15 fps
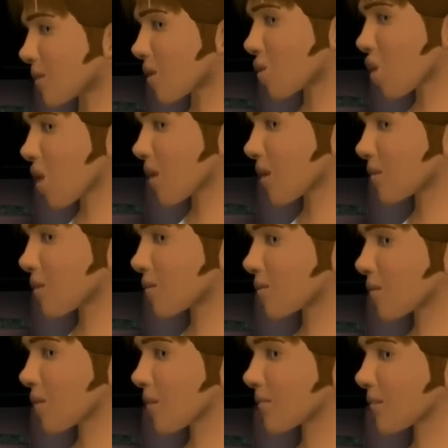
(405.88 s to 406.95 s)
annoy other
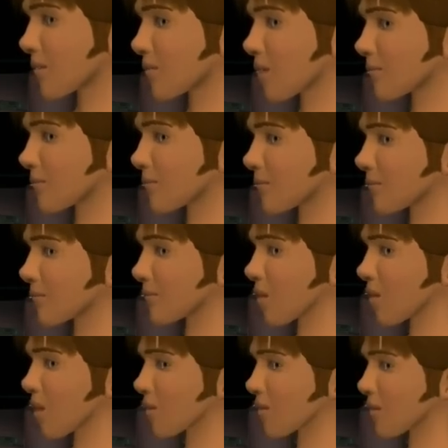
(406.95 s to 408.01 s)
people
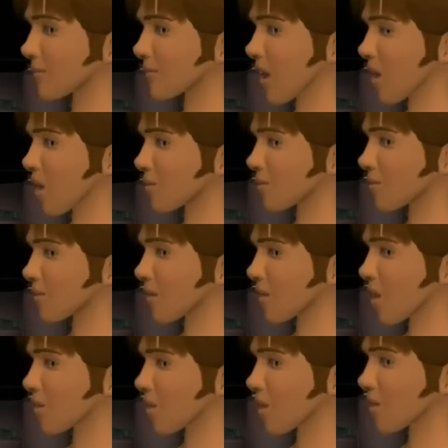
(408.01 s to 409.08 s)

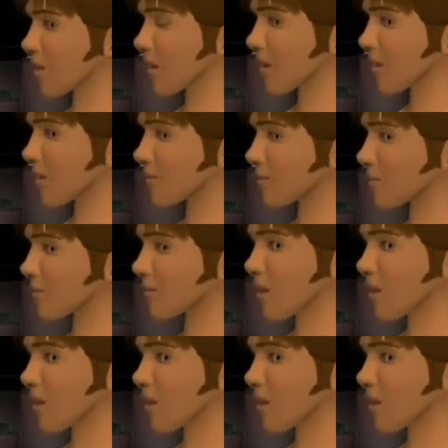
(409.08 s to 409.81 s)
within a world,